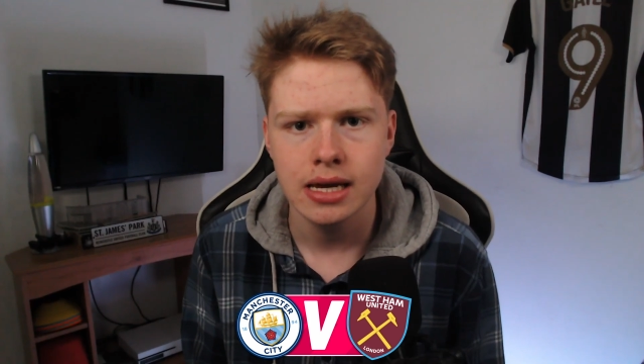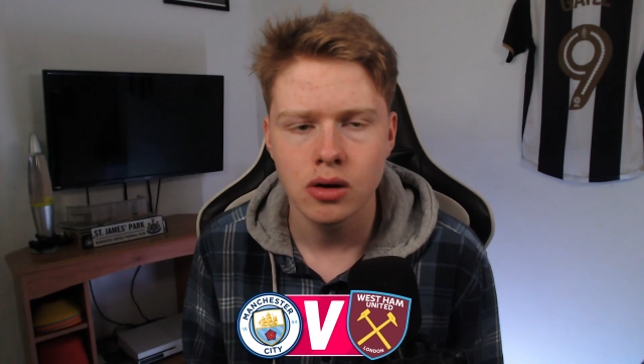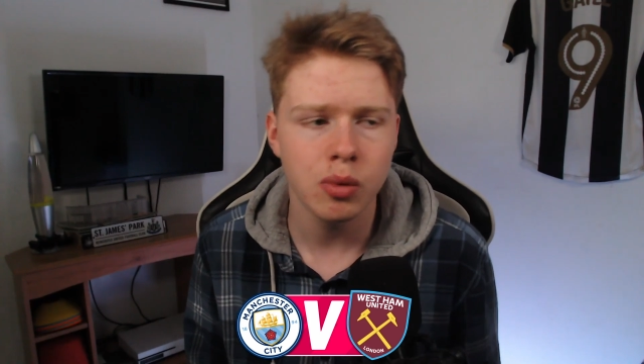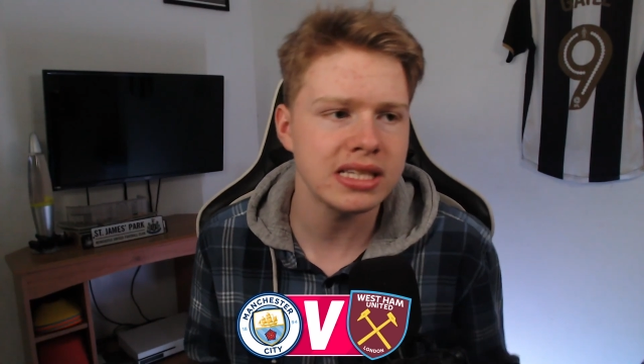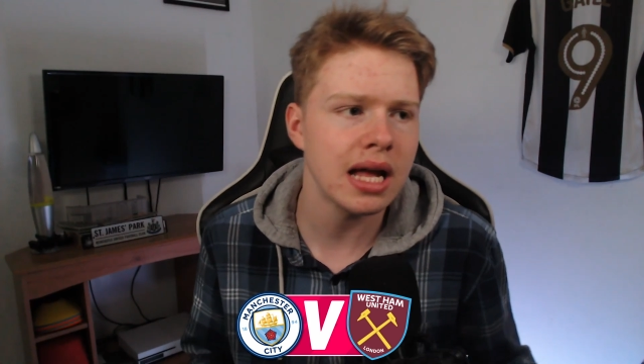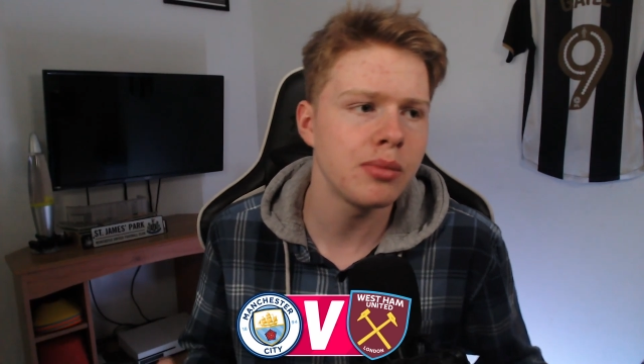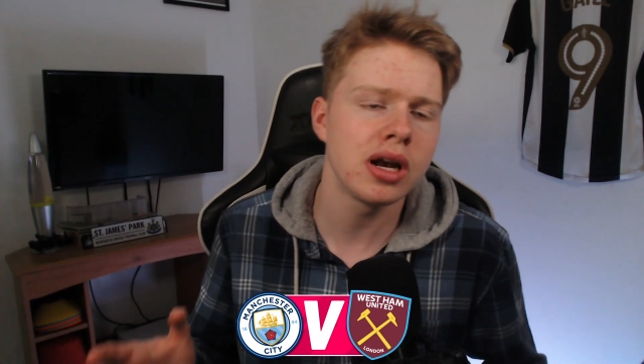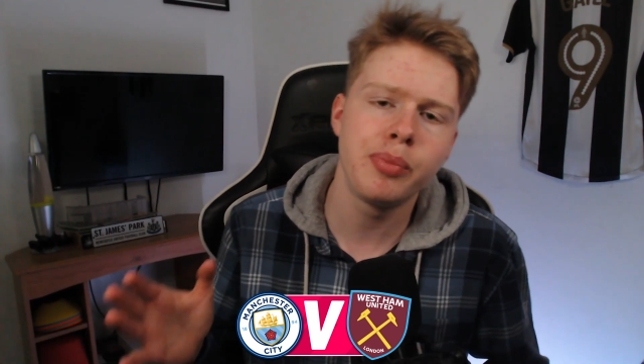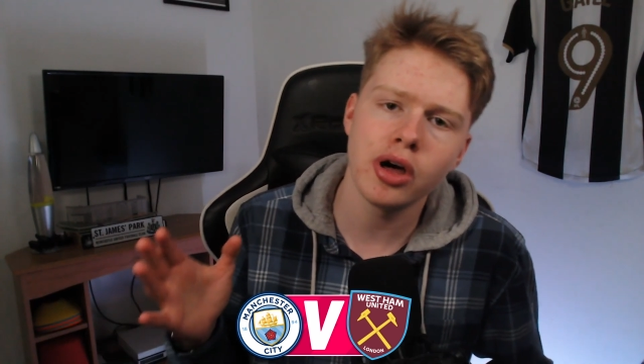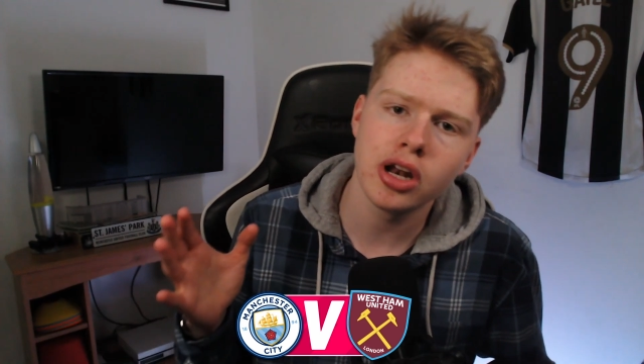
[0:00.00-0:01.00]
West Ham going to
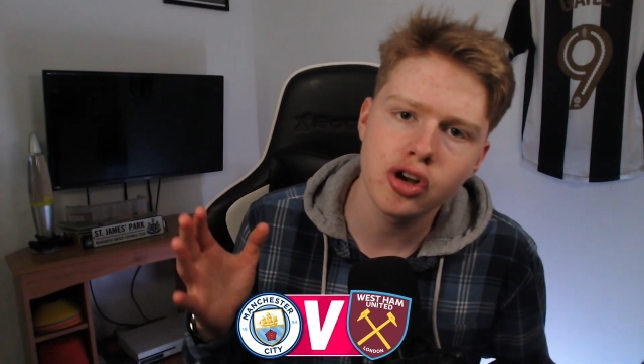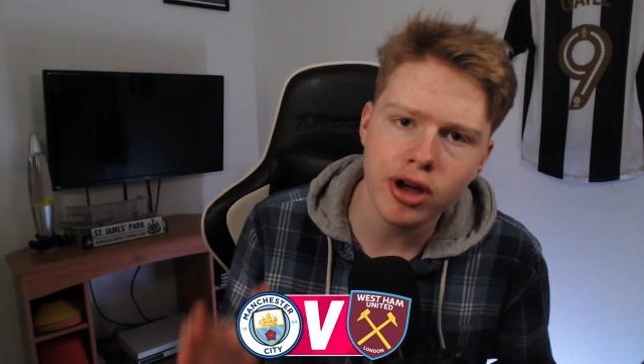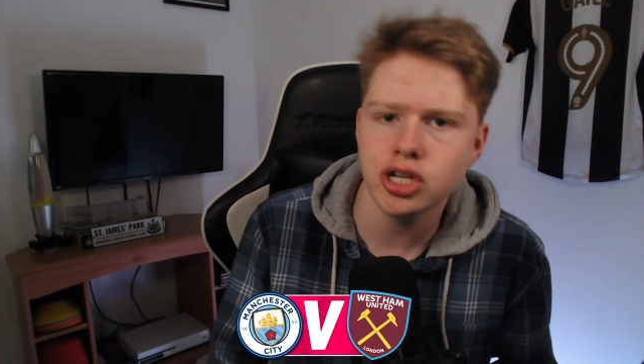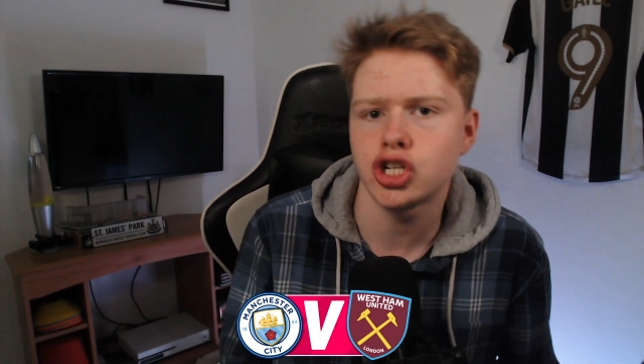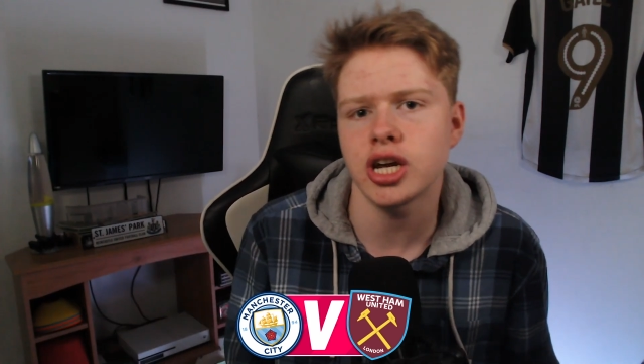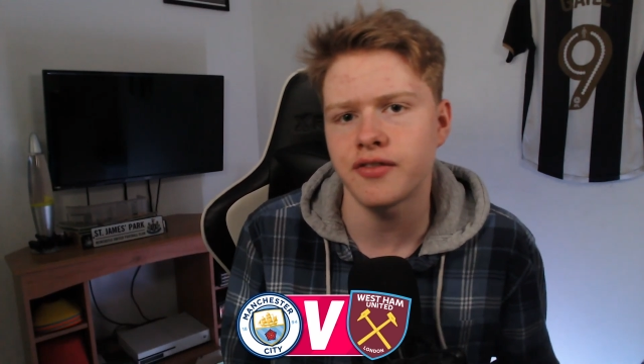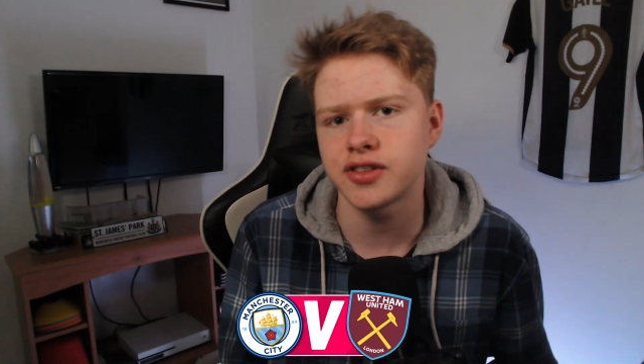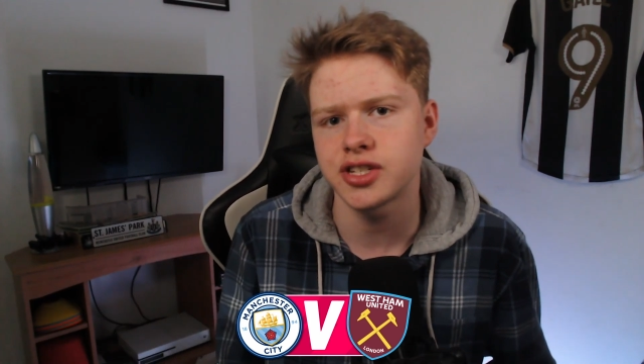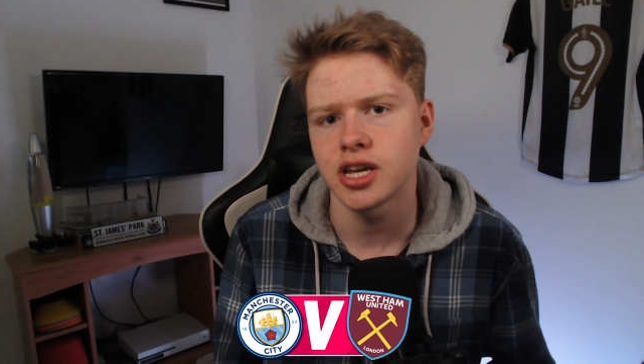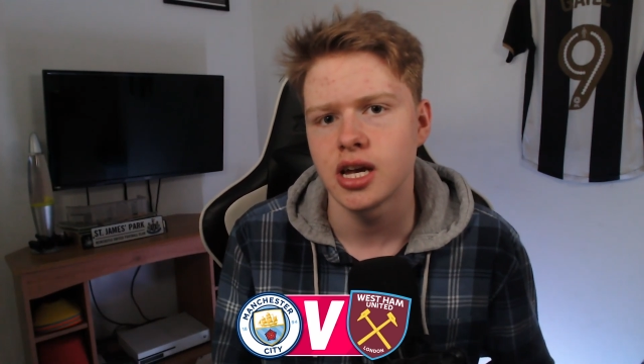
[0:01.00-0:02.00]
put in a great shift.